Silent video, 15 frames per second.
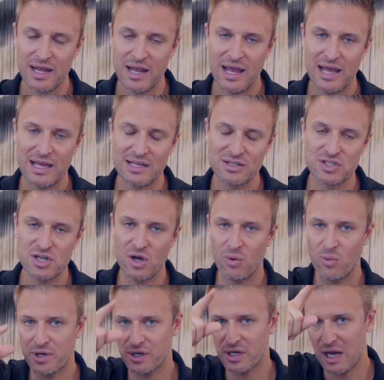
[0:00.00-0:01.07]
And so
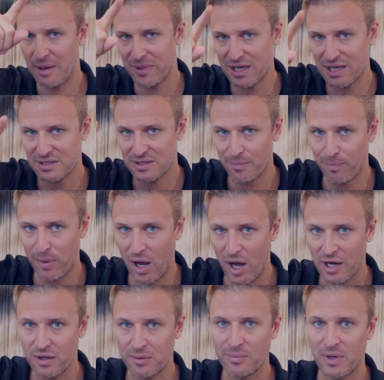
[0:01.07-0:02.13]
when you're coming at the
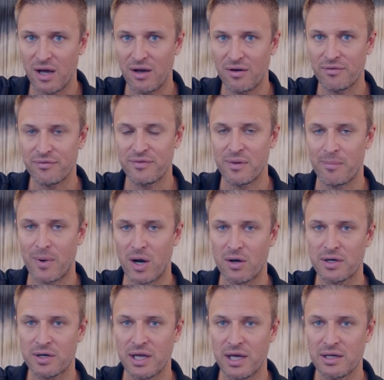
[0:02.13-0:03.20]
bottom of the
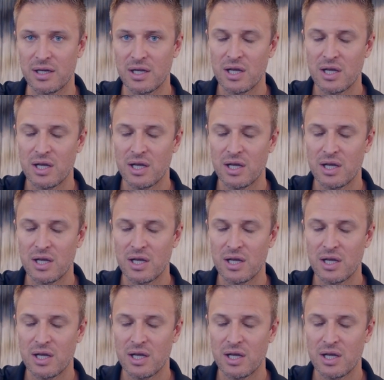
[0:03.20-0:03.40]
market,